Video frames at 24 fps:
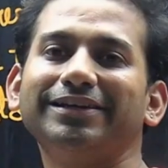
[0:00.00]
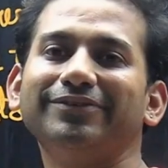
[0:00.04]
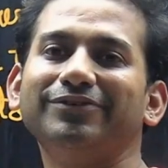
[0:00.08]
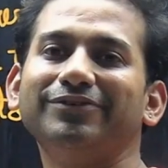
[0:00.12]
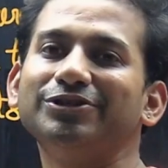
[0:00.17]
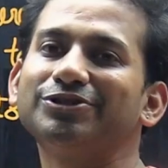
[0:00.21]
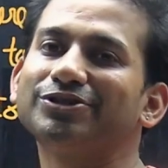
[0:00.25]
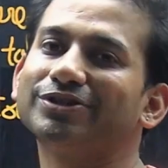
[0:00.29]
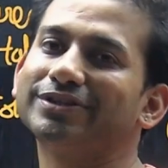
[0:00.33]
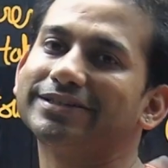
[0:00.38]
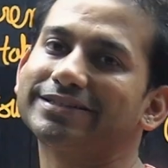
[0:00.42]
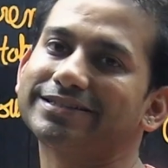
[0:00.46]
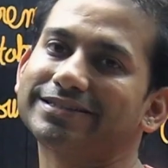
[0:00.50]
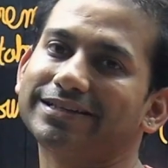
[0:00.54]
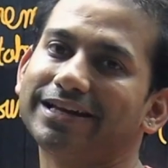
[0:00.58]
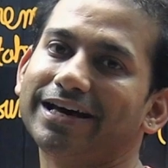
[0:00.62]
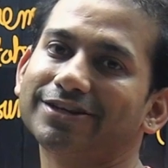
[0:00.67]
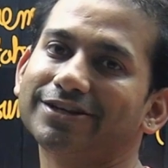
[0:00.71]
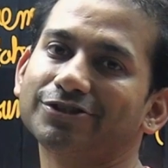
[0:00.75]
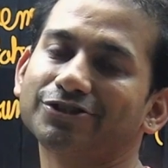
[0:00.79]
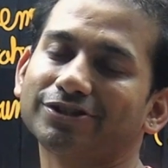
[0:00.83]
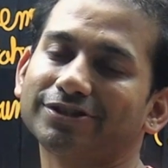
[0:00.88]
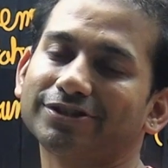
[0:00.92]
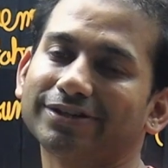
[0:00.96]
division is
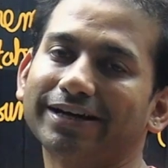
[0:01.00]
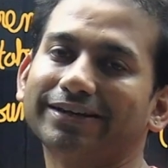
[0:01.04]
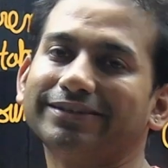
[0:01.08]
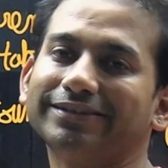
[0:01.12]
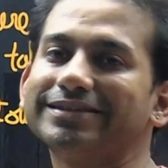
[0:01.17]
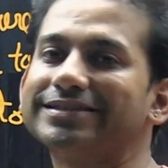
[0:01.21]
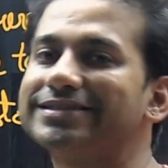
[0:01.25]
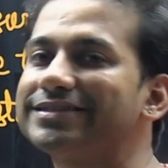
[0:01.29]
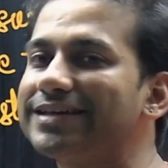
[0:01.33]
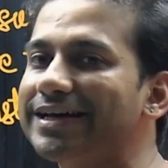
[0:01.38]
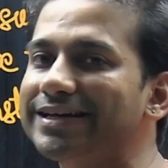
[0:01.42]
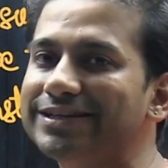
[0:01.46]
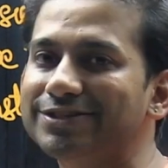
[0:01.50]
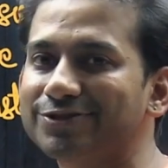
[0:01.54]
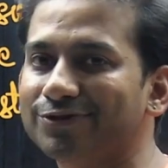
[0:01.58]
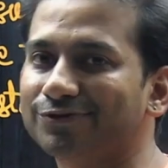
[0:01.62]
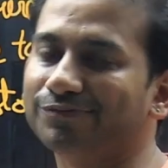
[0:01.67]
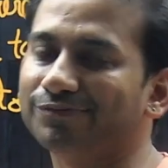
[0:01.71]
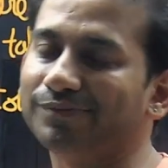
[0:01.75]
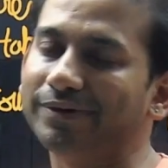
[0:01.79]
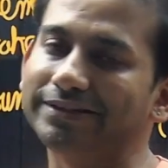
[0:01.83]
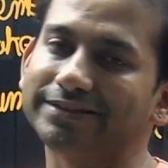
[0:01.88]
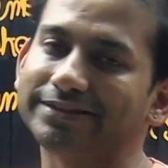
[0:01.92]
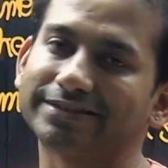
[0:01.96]
larger and the size
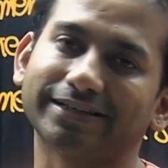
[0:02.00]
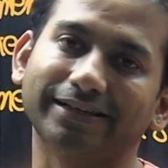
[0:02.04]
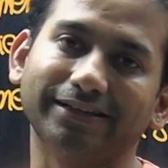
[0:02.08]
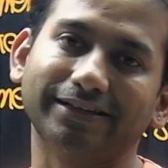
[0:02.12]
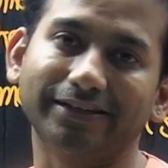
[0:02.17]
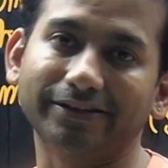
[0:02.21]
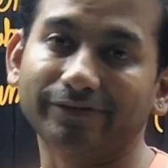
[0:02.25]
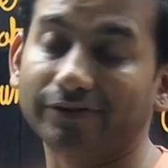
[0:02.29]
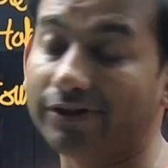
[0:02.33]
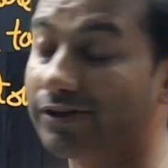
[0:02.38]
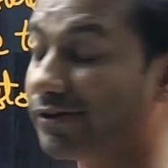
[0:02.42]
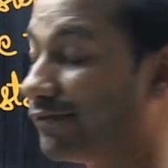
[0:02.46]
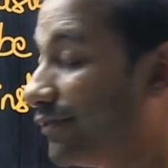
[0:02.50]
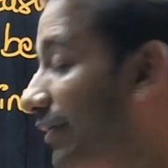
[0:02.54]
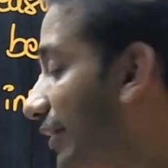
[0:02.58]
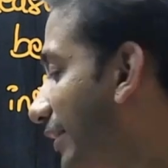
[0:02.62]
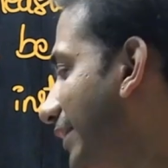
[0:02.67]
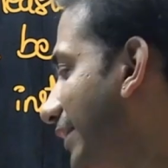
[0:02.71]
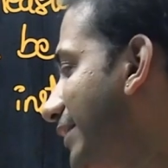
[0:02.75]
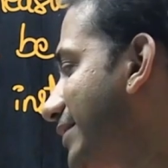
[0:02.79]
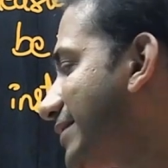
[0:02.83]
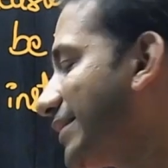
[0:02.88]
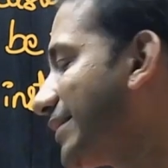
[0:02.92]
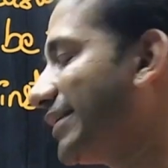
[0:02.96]
of main scale
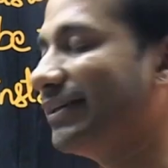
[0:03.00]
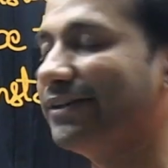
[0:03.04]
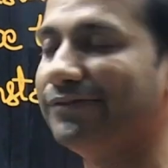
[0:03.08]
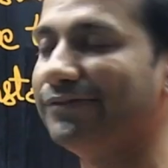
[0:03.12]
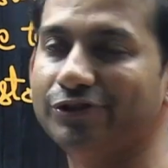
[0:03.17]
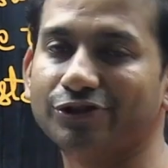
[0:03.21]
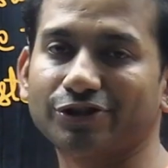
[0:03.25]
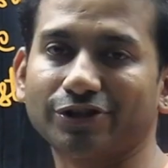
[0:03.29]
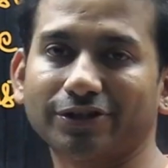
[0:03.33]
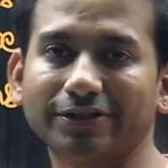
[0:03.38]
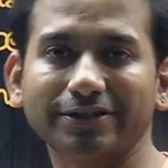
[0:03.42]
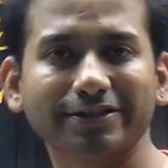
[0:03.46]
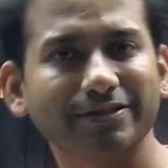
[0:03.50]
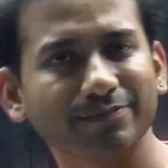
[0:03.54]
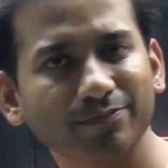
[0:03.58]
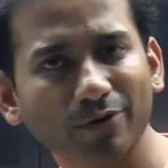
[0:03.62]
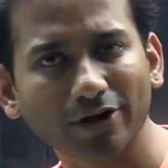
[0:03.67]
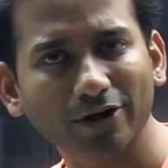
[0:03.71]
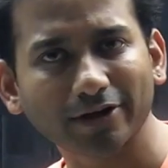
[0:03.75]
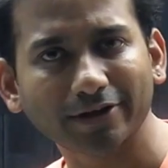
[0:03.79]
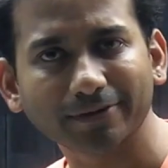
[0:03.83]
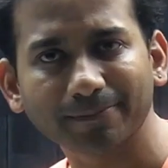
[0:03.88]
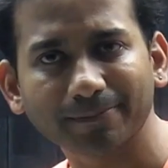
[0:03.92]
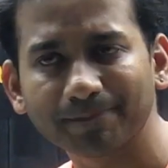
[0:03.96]
vernier scale division is
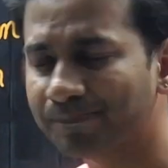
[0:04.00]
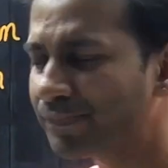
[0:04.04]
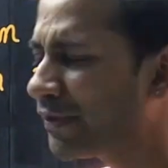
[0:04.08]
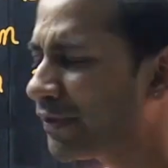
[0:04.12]
smaller.